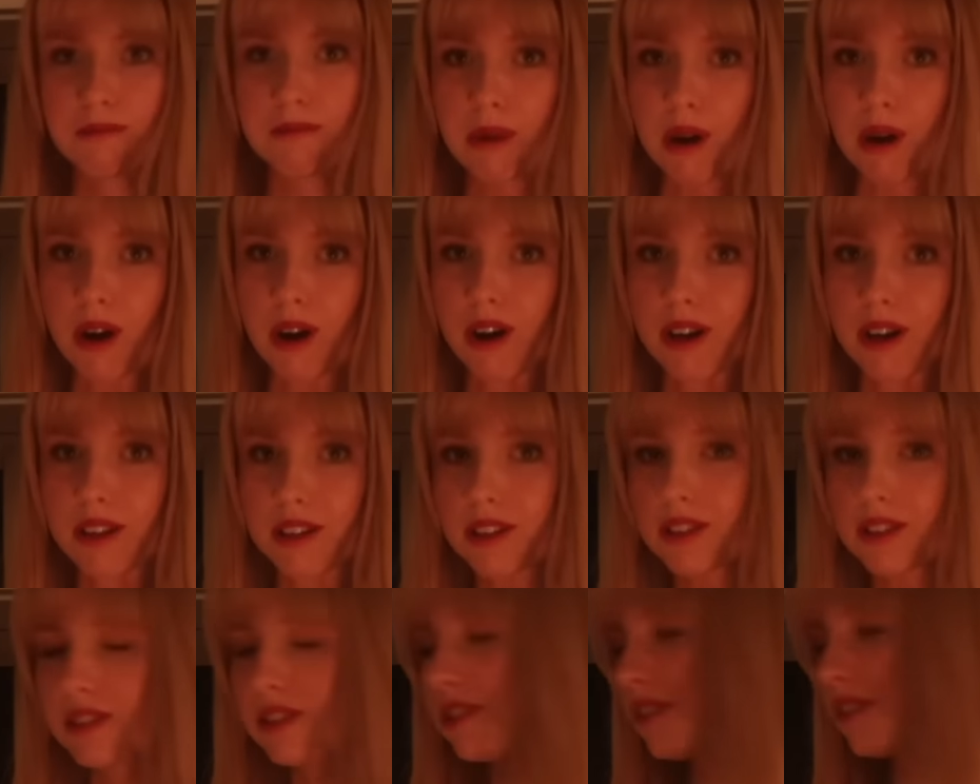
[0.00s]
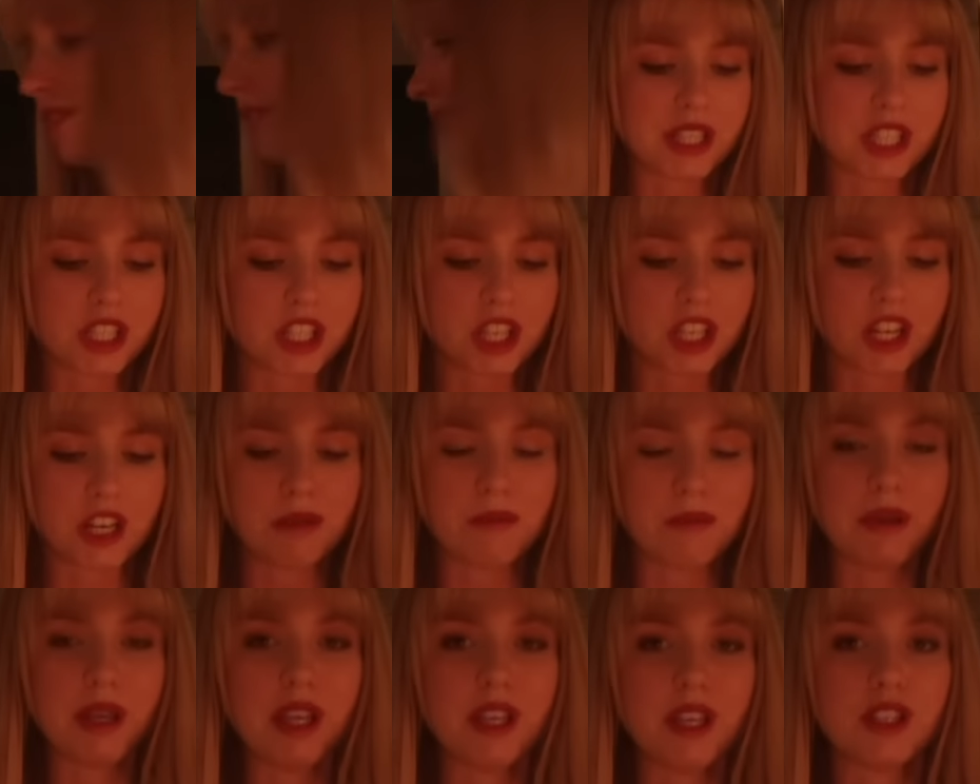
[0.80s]
pot. It's
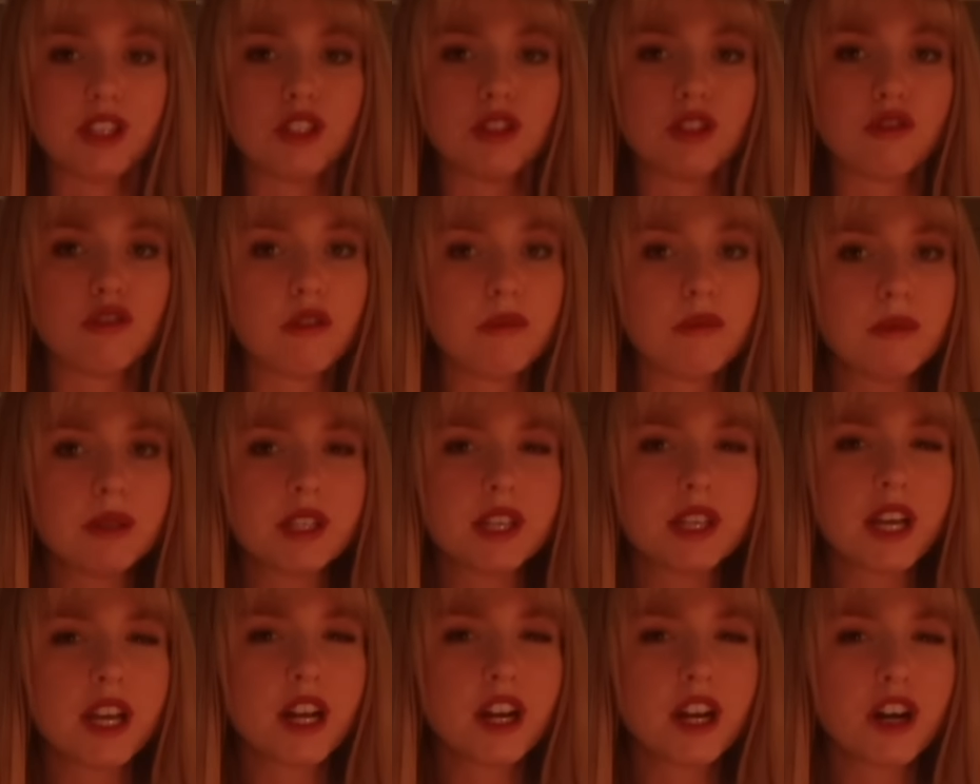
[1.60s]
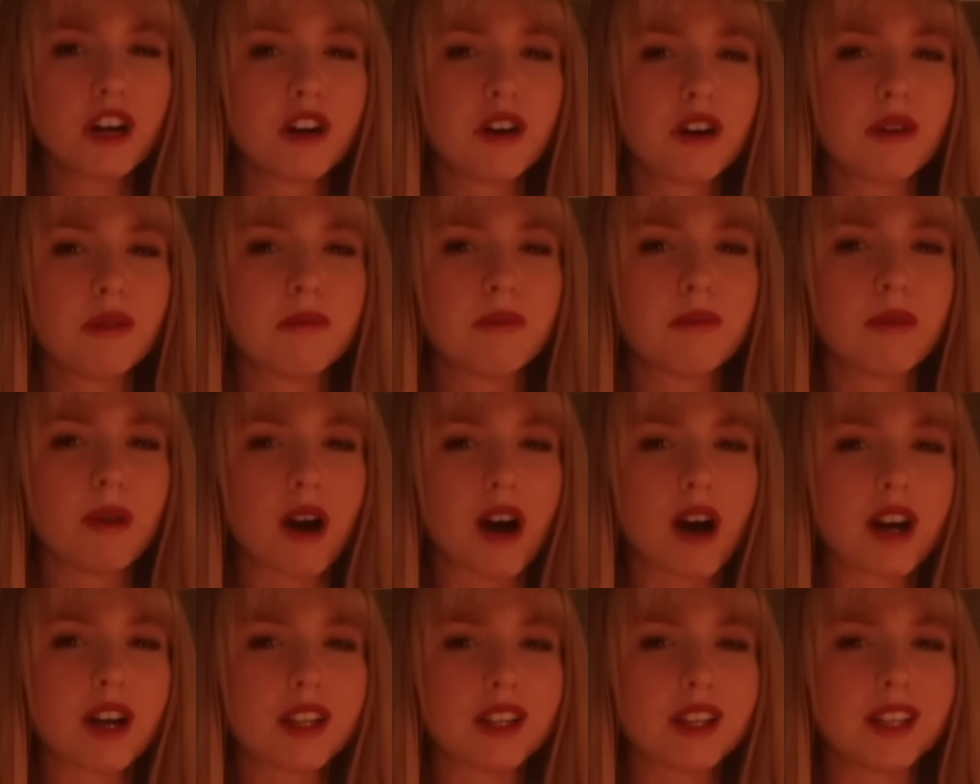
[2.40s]
gonna be sweet potato,
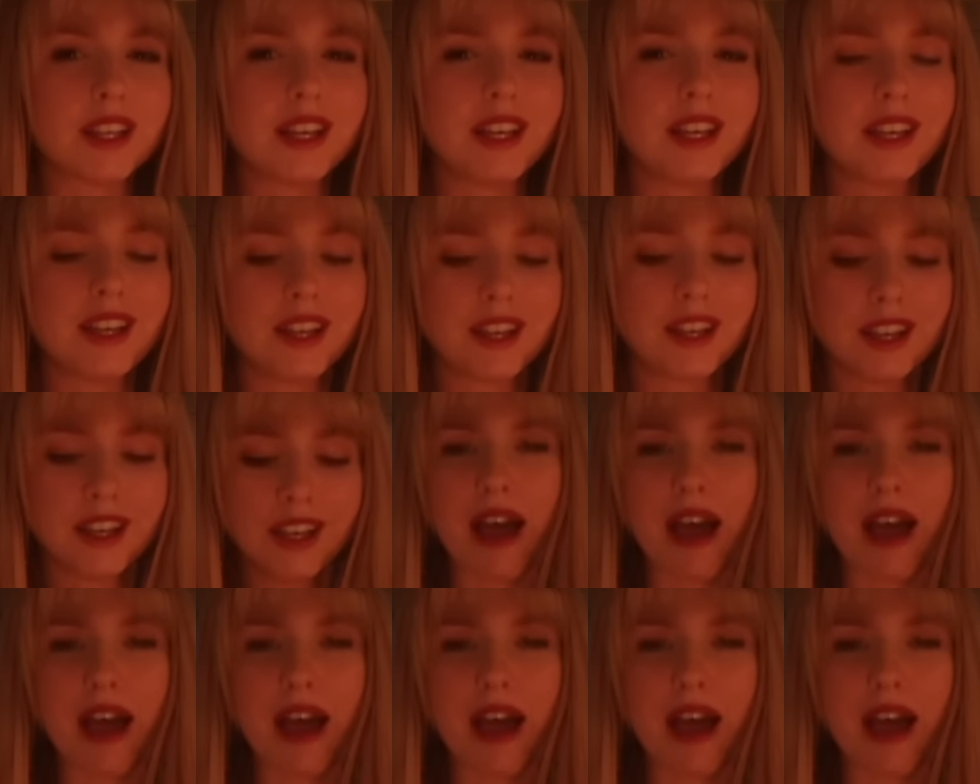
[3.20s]
broccoli.